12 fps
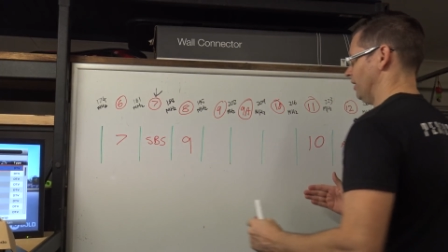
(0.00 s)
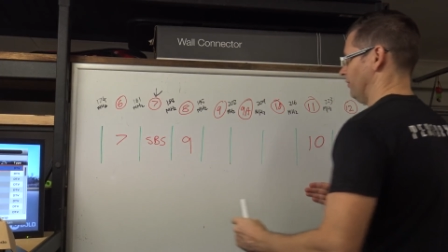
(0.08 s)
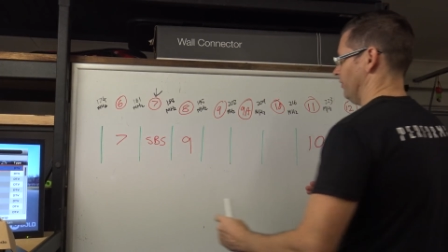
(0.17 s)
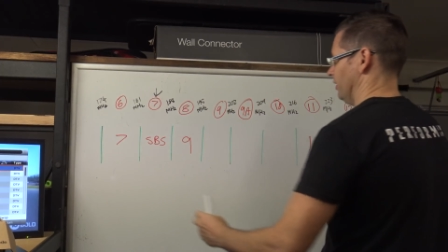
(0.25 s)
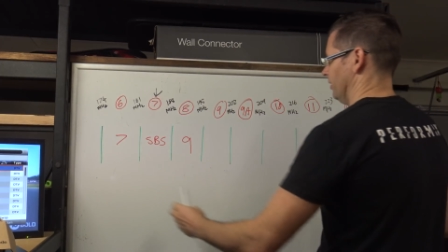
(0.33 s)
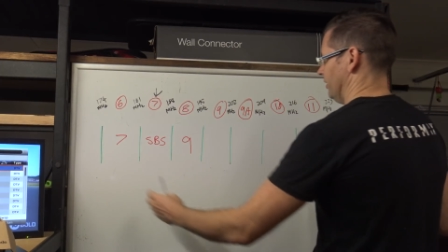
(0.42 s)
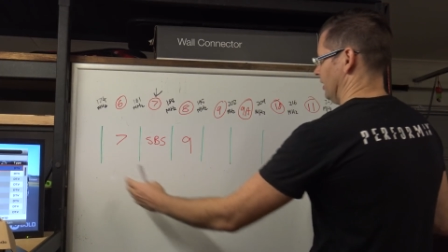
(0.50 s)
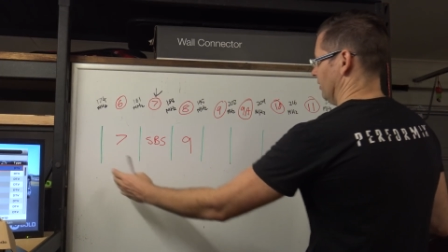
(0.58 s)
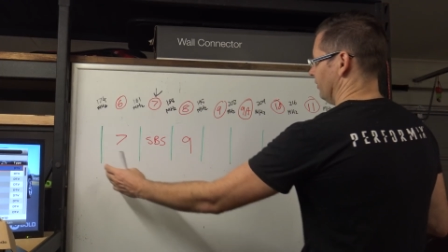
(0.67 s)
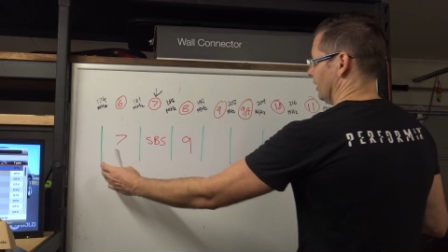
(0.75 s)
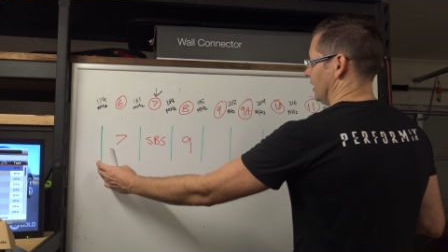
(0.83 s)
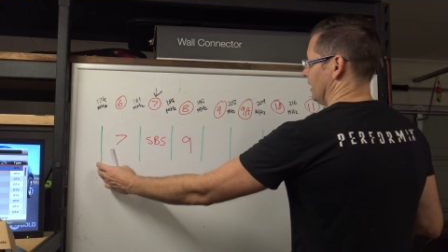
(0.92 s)
F for the T
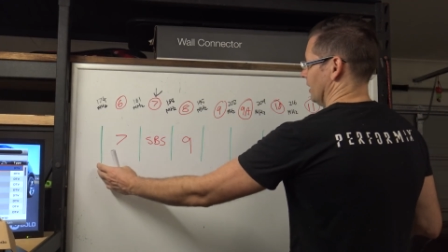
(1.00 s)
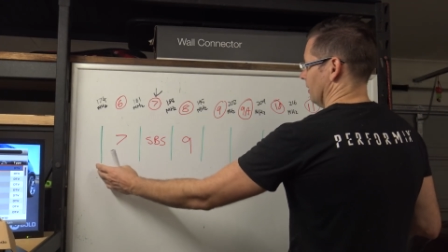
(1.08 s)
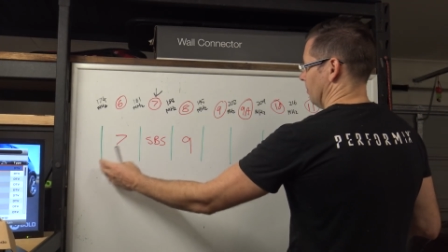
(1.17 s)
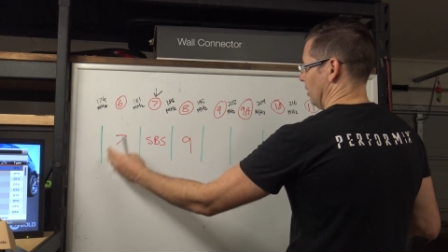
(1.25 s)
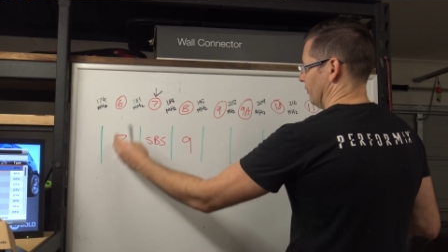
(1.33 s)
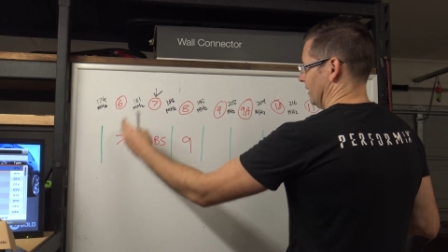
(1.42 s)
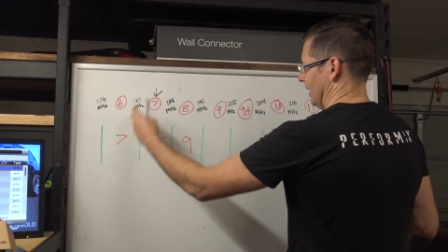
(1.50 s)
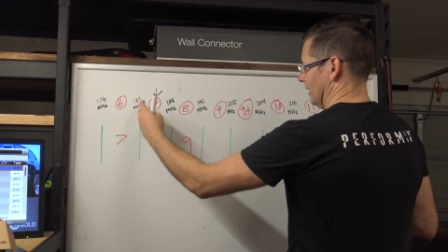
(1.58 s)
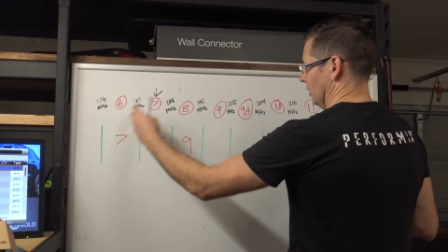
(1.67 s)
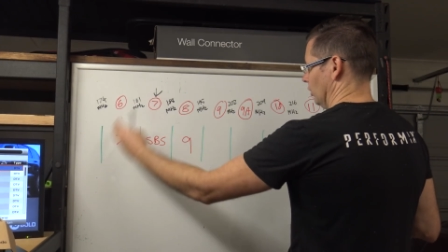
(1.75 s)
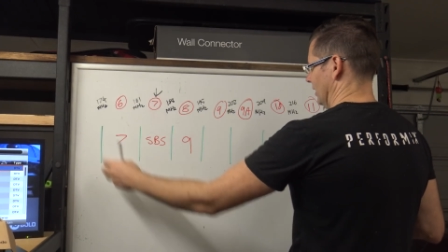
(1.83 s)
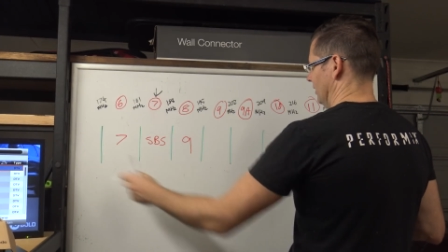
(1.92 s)
V here, both in
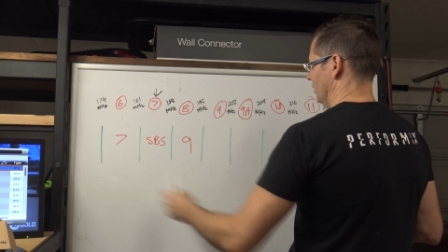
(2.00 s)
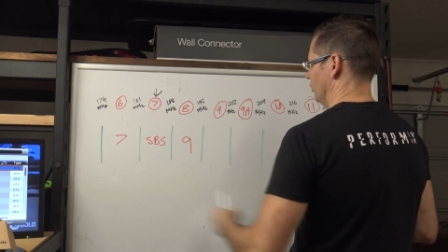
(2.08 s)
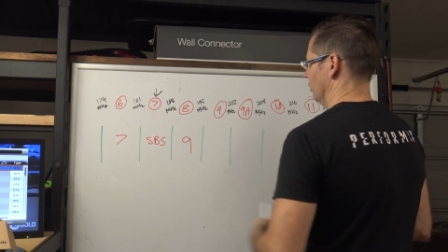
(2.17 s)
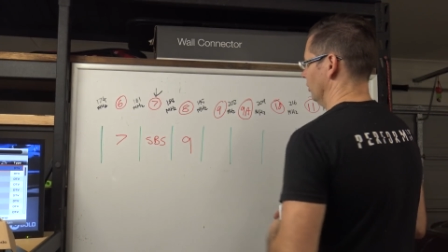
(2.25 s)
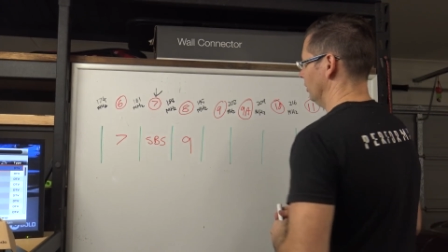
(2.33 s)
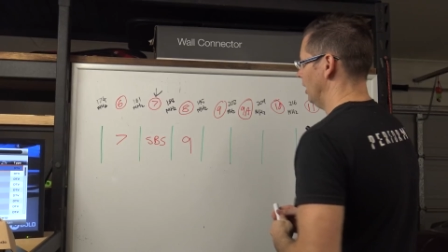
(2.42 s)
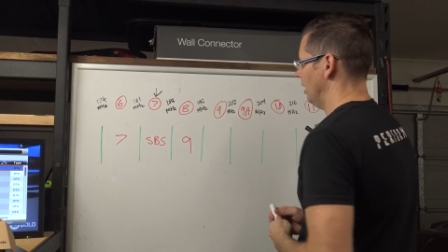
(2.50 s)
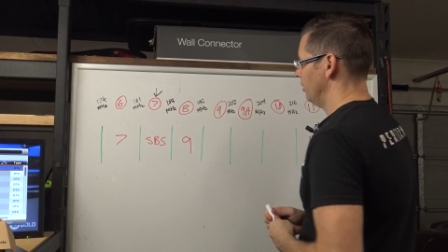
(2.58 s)
analog and digital.